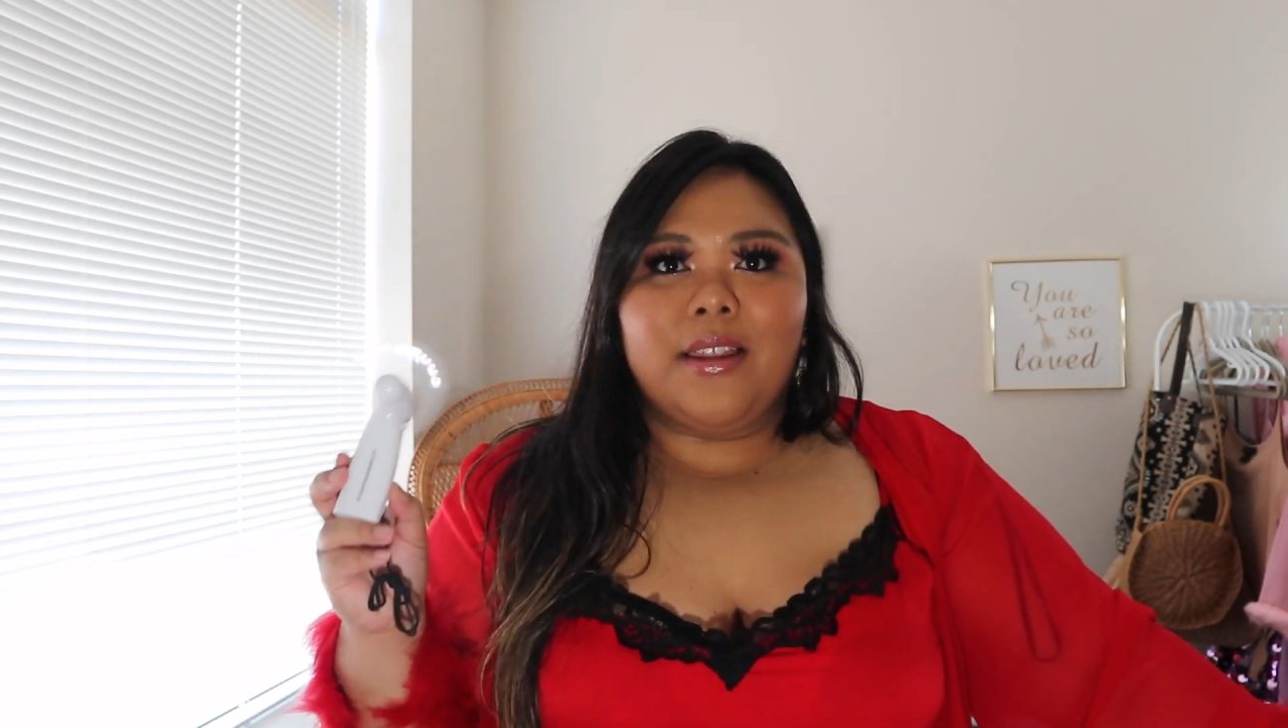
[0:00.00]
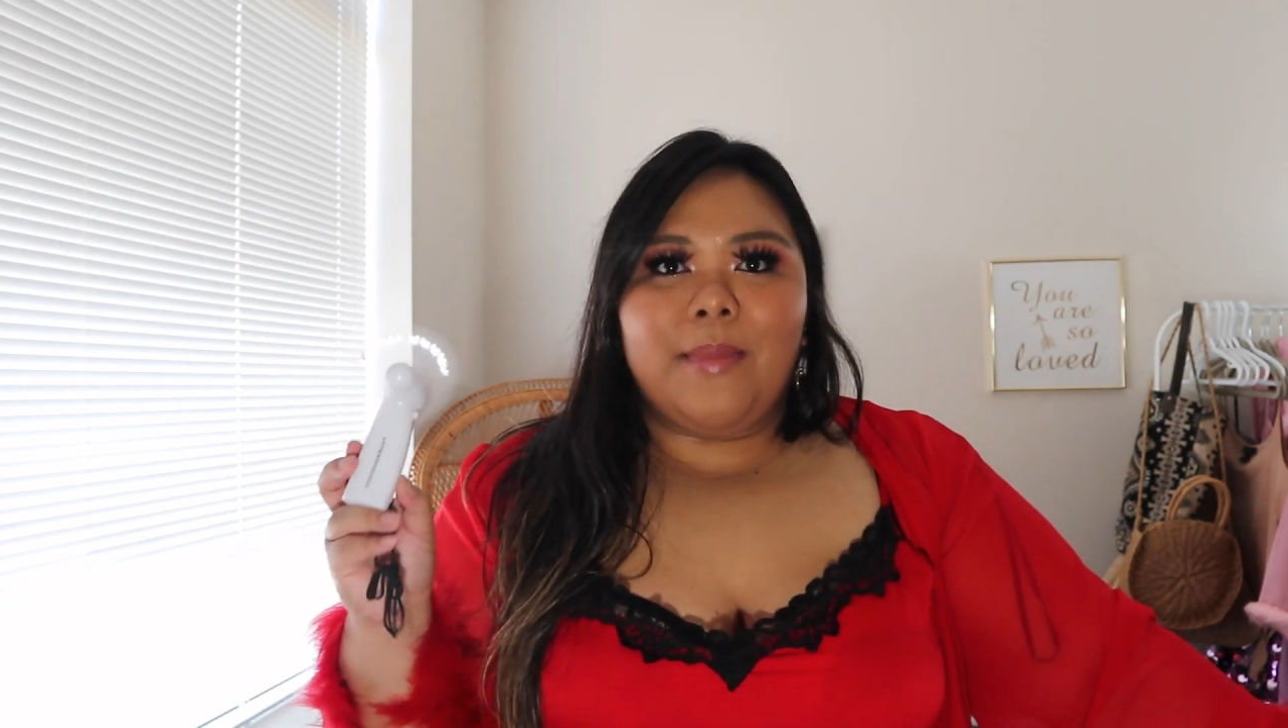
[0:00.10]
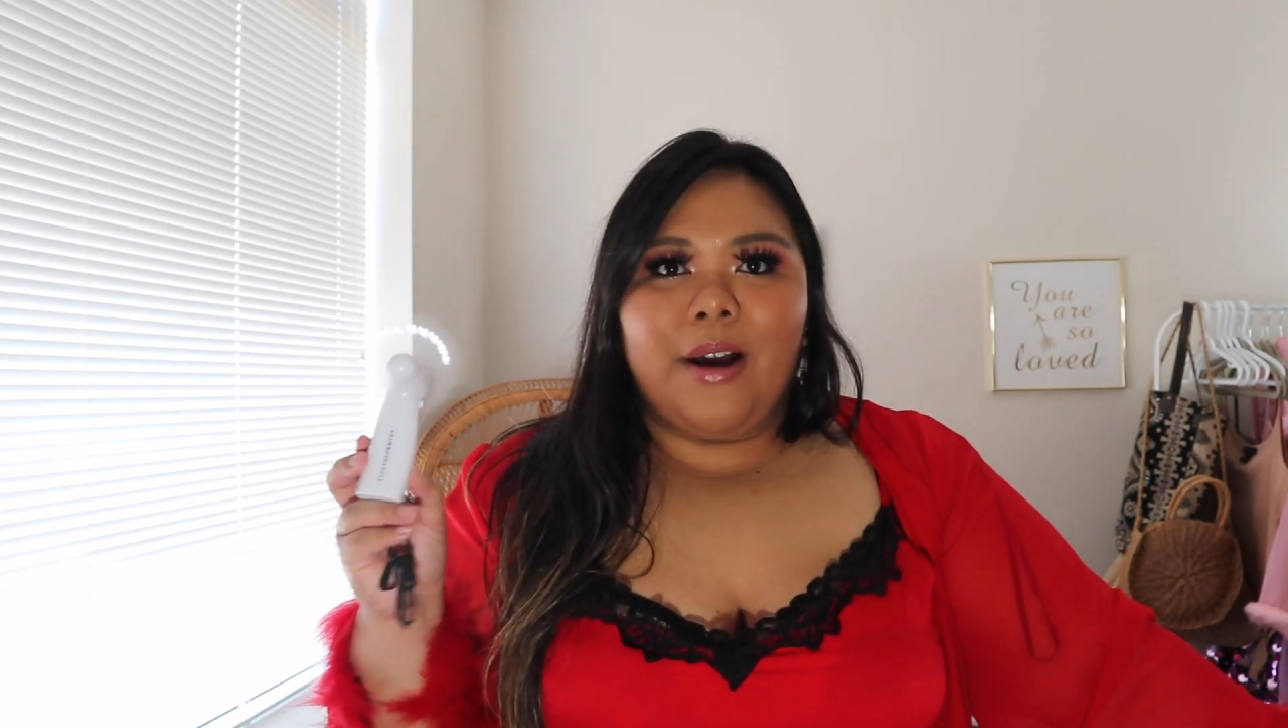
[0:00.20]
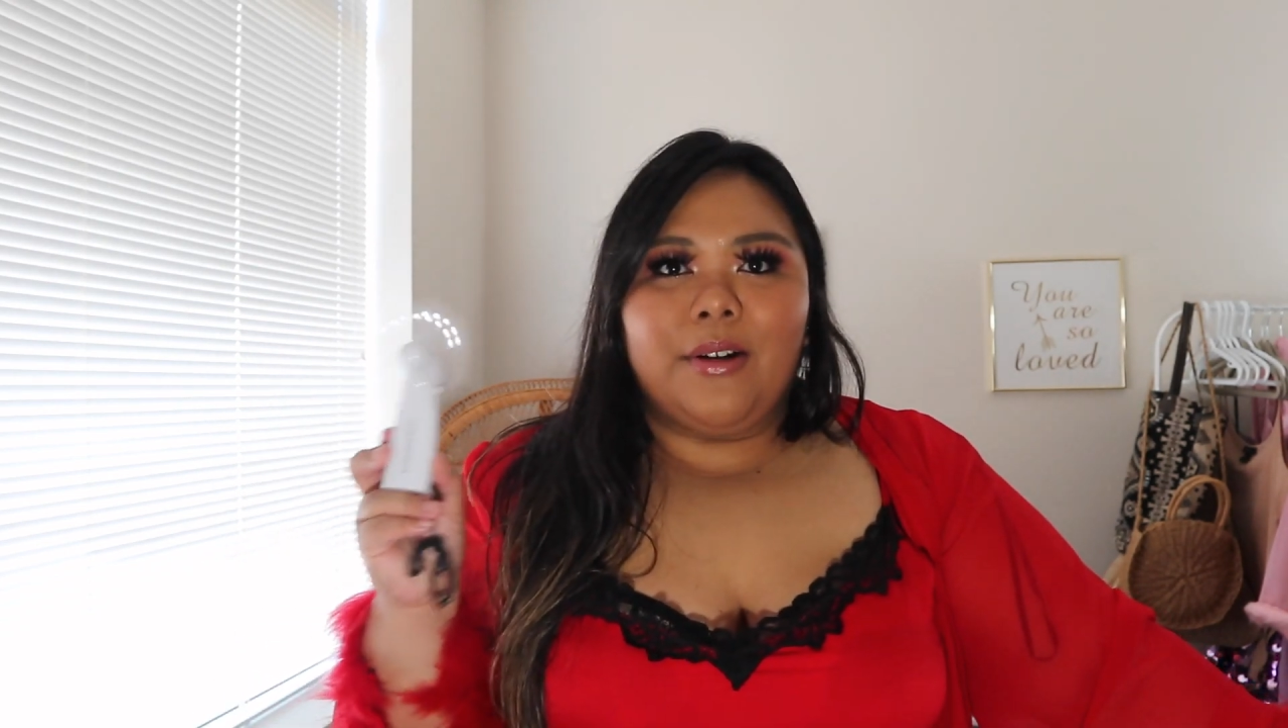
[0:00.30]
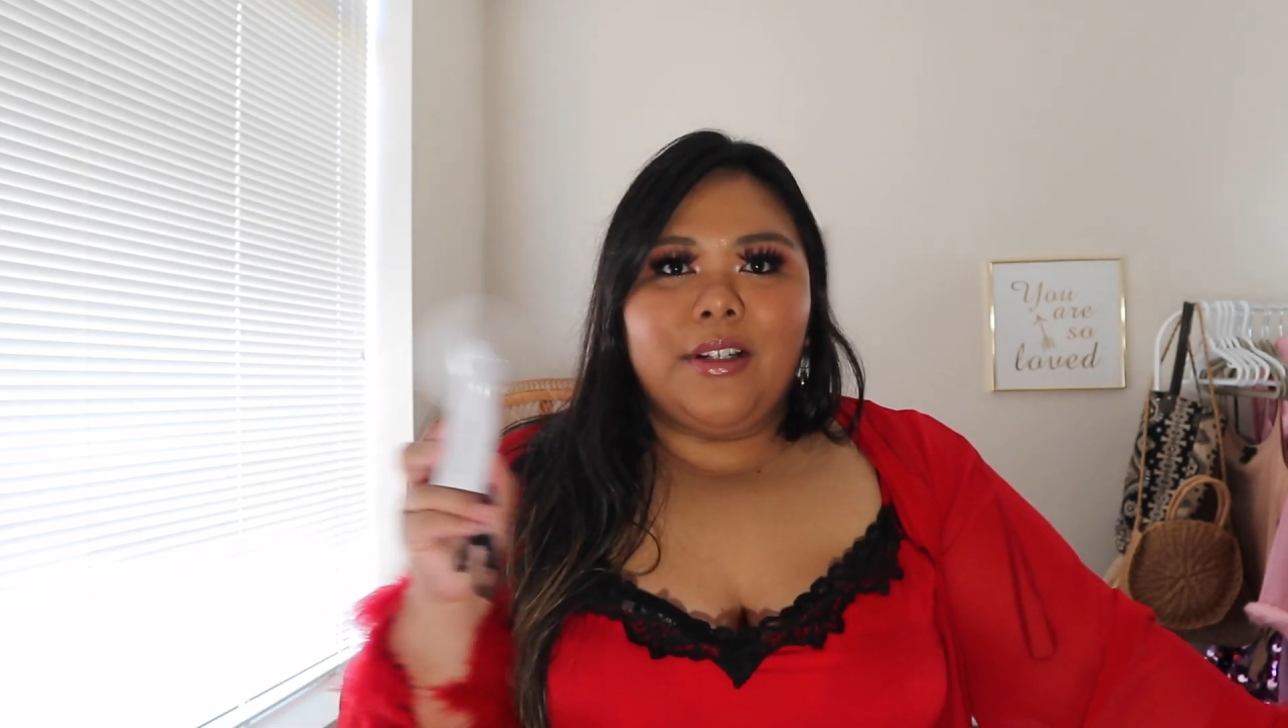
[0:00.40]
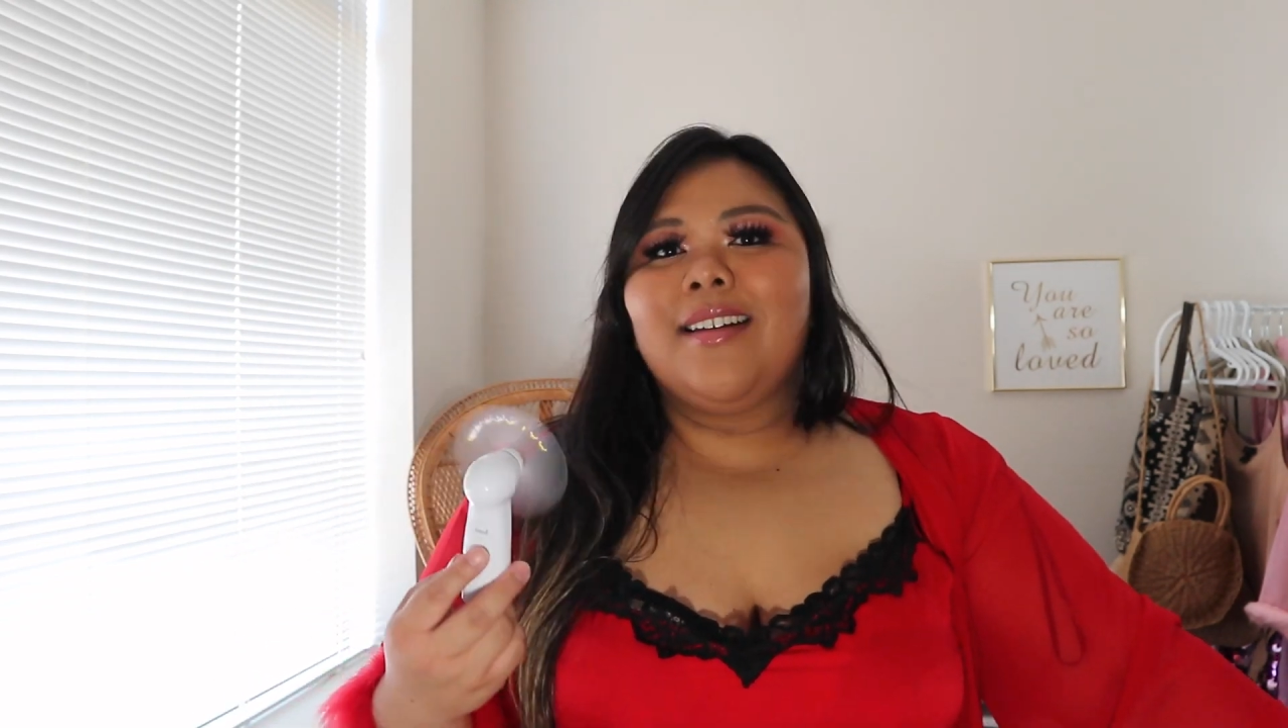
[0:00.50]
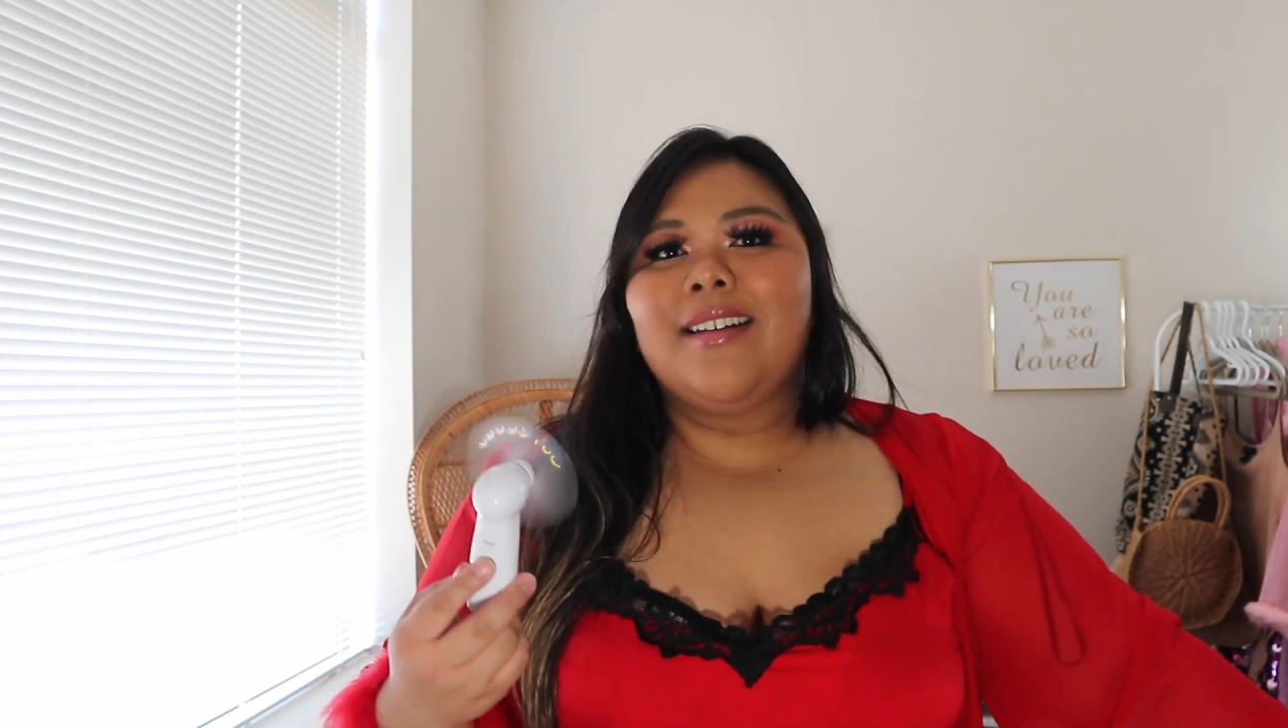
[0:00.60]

them out.